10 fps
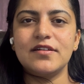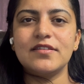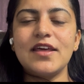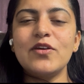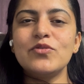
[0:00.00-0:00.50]

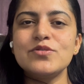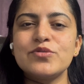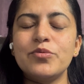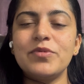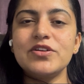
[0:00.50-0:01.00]
Thank you
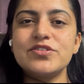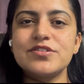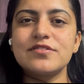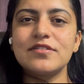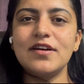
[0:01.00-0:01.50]
so much,
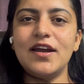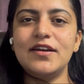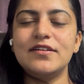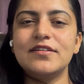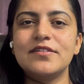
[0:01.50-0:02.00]

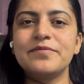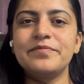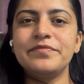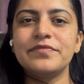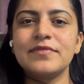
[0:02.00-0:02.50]
and
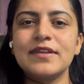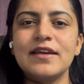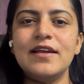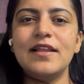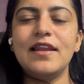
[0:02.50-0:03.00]

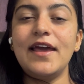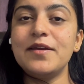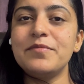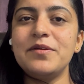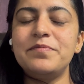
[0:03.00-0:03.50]
like
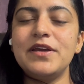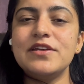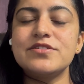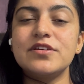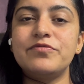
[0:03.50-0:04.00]
my
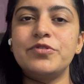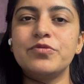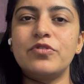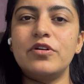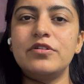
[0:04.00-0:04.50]
page if you
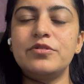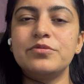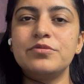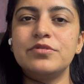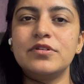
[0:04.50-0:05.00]
want
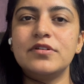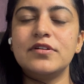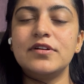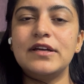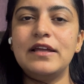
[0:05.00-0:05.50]
to
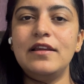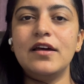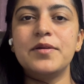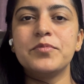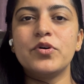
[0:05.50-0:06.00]

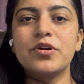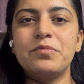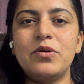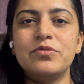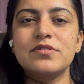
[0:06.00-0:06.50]
learn more
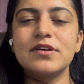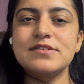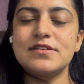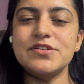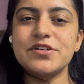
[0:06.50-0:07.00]
about
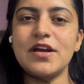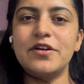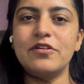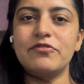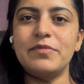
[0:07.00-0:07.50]
such kind
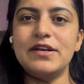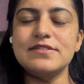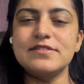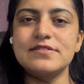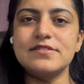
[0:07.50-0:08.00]
of
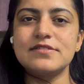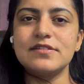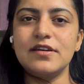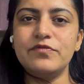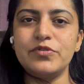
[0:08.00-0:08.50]
medicines
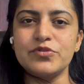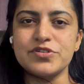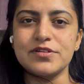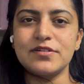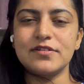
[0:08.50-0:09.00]
in
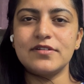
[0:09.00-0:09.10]
future.